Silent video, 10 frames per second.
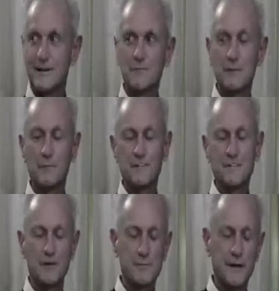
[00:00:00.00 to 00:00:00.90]
Remember we
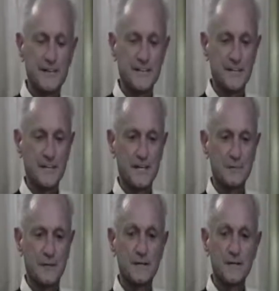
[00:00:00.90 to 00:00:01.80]
talked about eating the
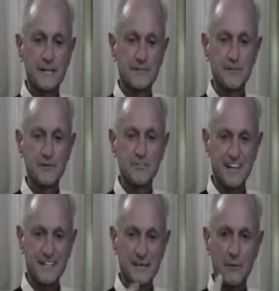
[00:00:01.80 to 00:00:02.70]
lemon. If you
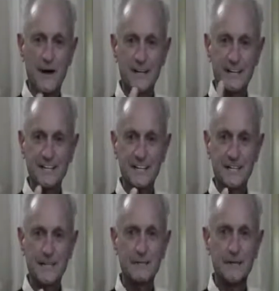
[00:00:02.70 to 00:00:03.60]
think about eating a
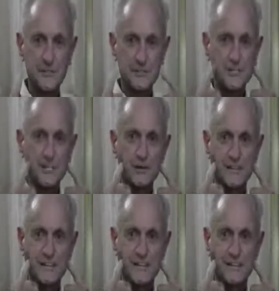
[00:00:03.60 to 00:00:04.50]
lemon, you still
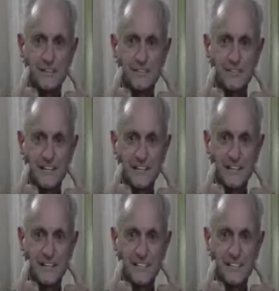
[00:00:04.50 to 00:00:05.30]
get the feeling and the